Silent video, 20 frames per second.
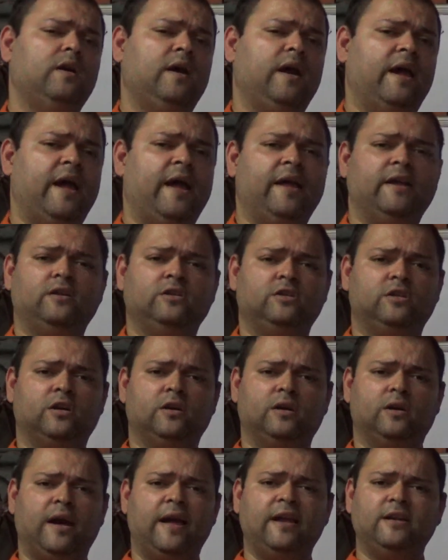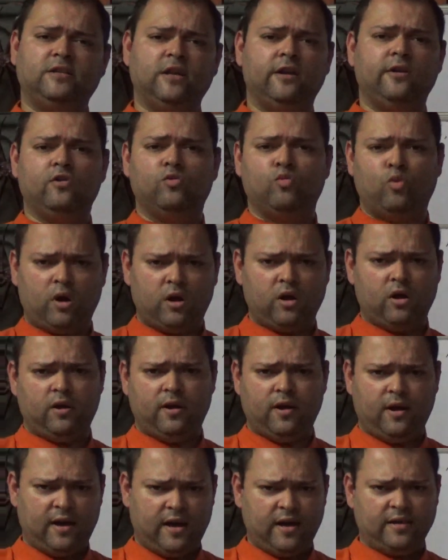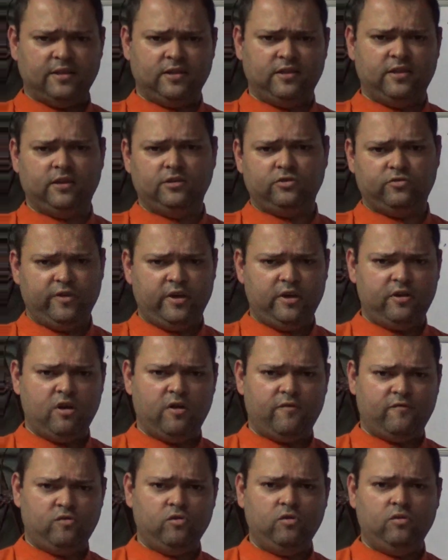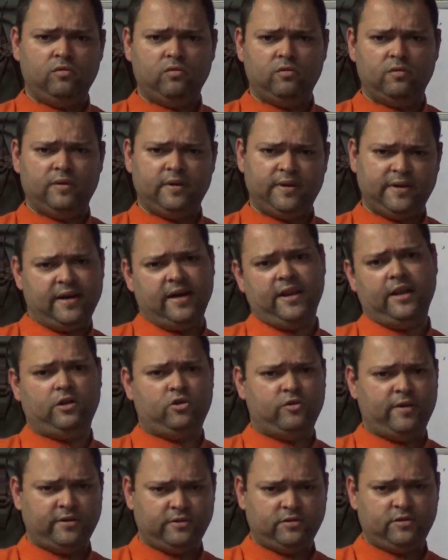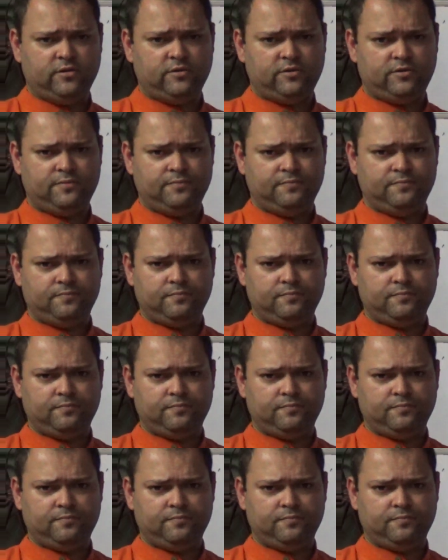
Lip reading: and I'll tell you what are other things where you have to correct your answers.